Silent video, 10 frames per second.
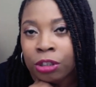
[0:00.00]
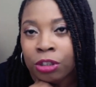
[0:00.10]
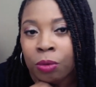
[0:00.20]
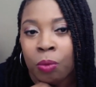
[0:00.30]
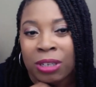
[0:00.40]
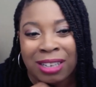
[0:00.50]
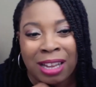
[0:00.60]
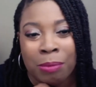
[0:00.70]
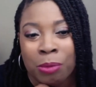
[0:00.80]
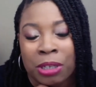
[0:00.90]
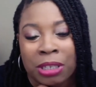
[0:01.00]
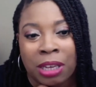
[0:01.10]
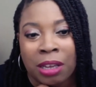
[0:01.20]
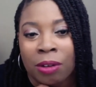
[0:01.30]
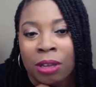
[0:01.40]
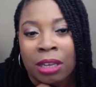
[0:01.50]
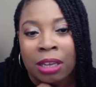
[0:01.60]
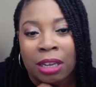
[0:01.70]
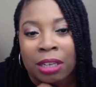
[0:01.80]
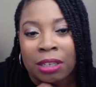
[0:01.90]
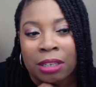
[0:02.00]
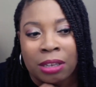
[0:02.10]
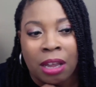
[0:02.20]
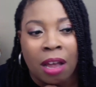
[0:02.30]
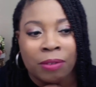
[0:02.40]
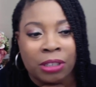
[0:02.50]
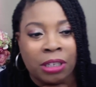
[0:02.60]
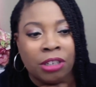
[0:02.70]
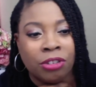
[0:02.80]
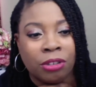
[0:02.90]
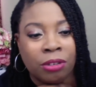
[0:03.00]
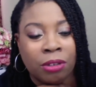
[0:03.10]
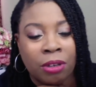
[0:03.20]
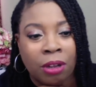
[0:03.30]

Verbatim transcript: is the one time you could tell in this conversation